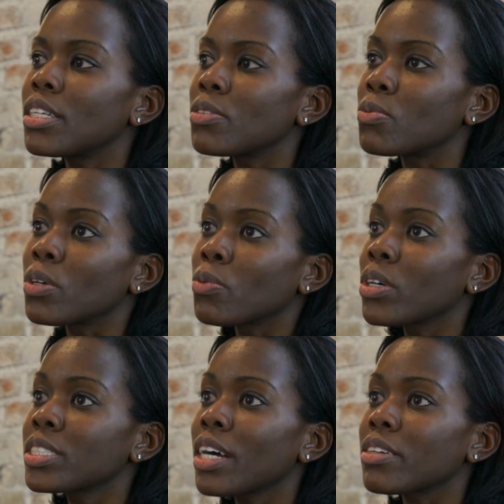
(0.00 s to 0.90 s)
It
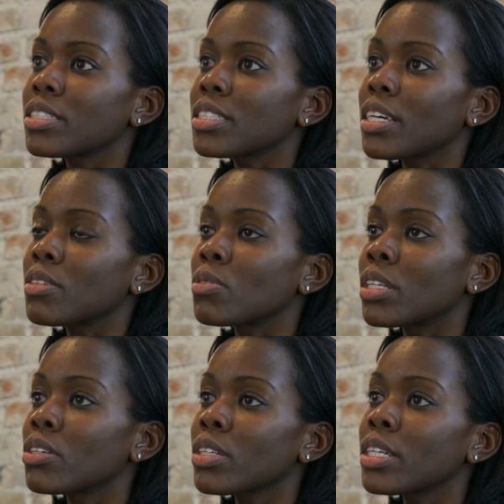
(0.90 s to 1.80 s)
worked out because I
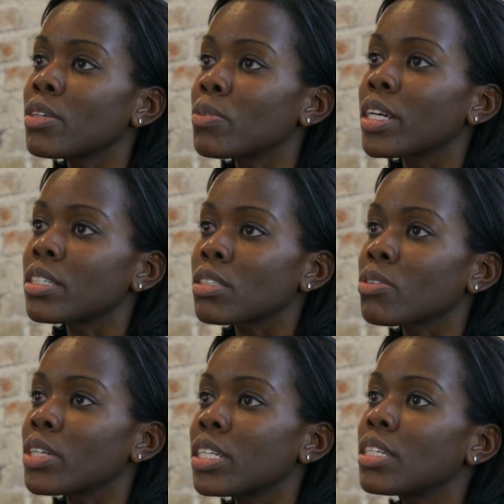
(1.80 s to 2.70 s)
literally, when I
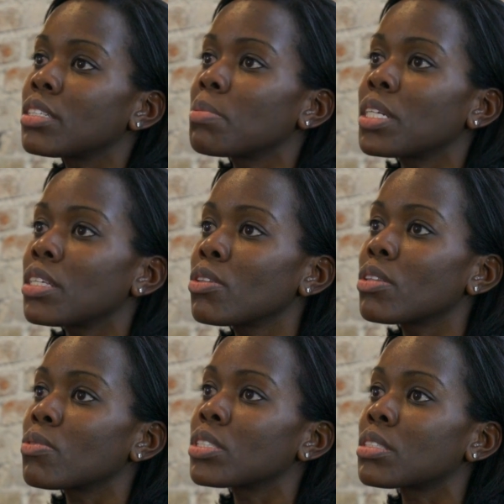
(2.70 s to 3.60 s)
created Independent
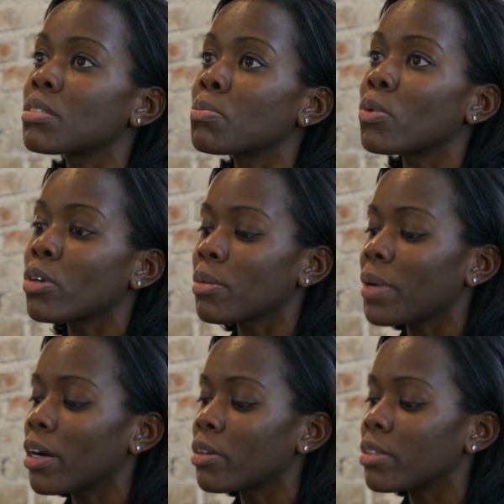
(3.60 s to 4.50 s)
Youth, it was more
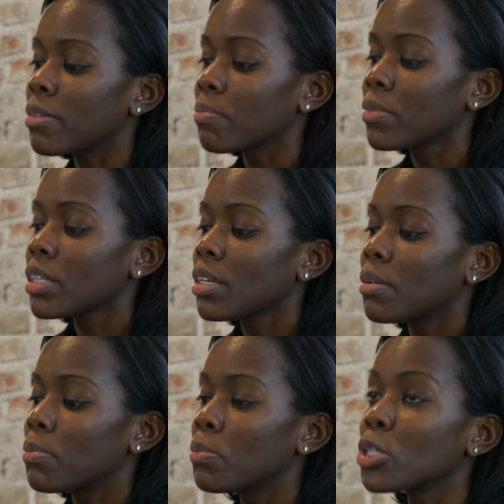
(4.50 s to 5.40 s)
about
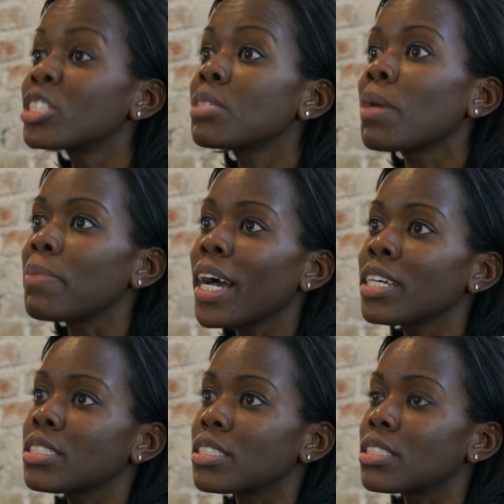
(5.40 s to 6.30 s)
merging my
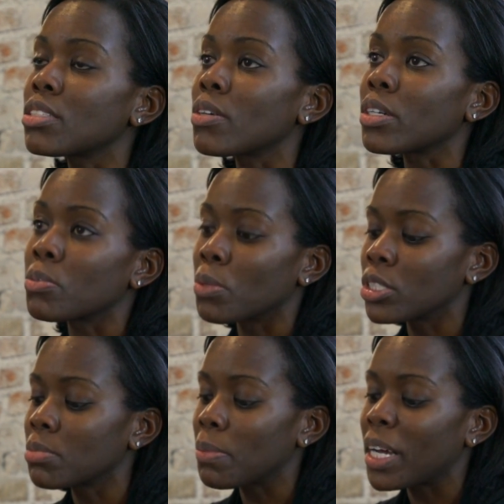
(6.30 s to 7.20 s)
passions. So I
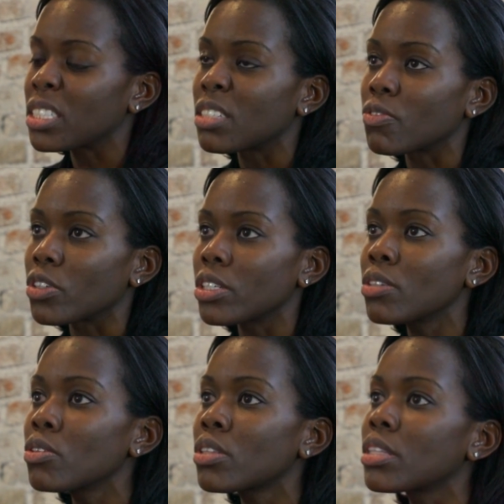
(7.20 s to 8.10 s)
merged my passion for
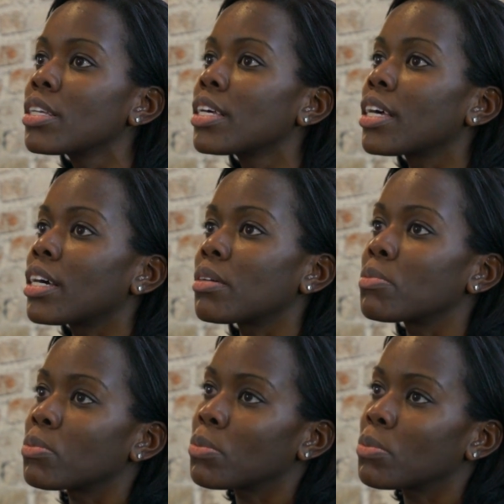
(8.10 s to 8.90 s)
youth, I